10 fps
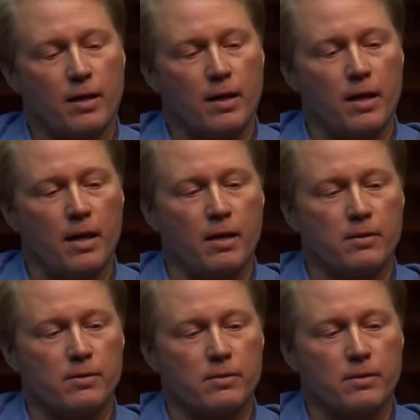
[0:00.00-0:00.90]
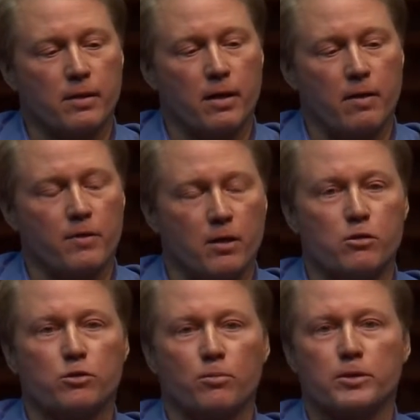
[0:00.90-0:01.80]
and uh, have an
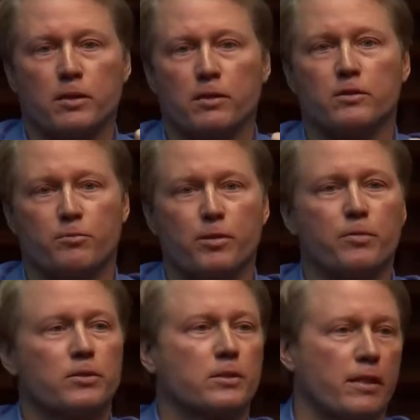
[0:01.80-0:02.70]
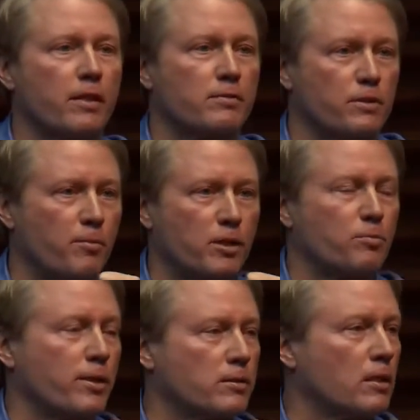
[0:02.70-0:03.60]
unusual percentage of people say that it was the
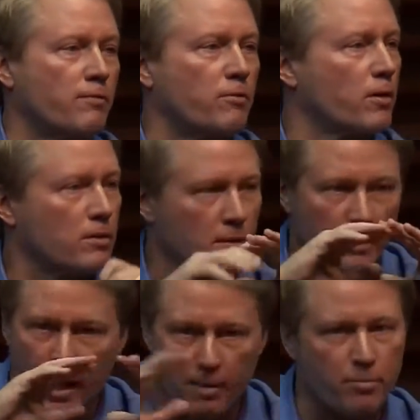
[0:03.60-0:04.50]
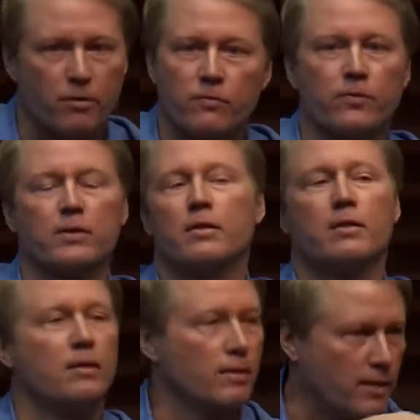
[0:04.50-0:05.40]
best place they ever worked. Not perfect,
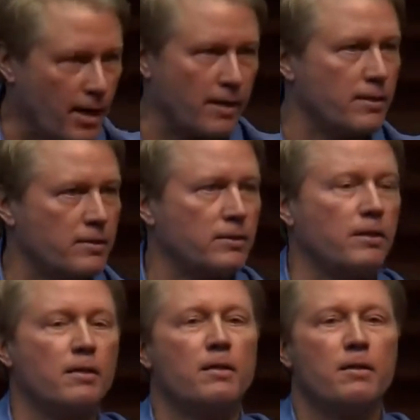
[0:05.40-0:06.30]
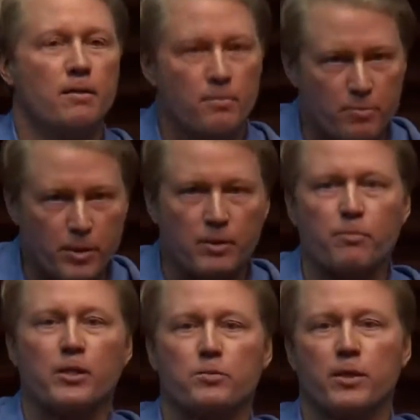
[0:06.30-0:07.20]
not easy, but the
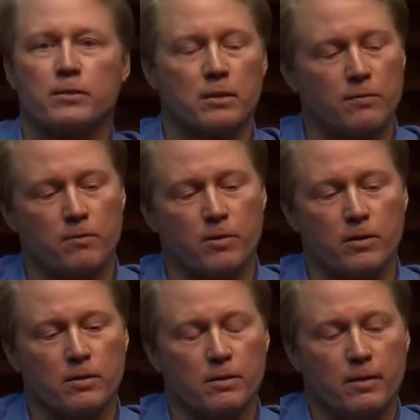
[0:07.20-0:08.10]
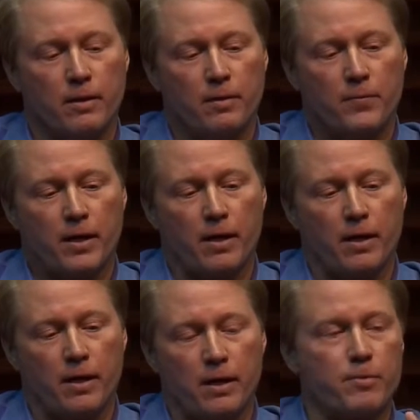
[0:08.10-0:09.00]
best place they ever worked.
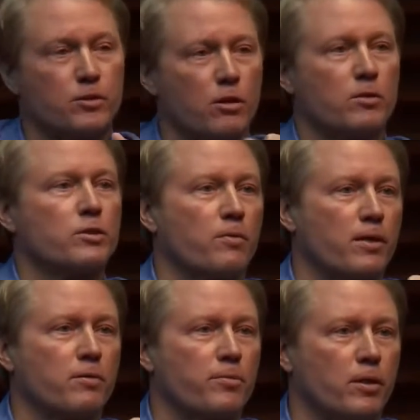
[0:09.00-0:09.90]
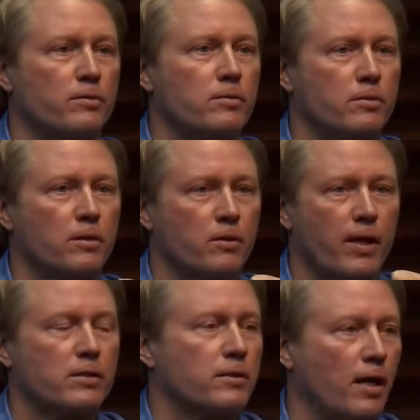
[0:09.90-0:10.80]
Uh, and number two is we wanted to build the
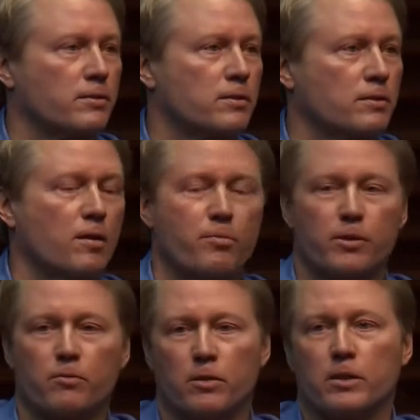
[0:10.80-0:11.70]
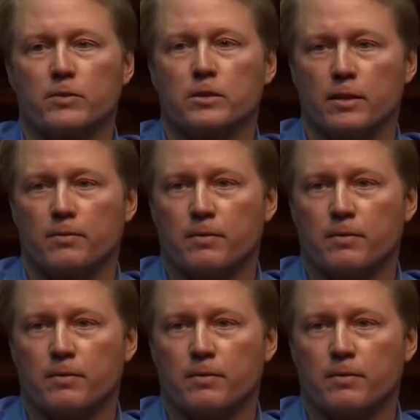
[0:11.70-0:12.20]
greatest dialysis company the world ever seen.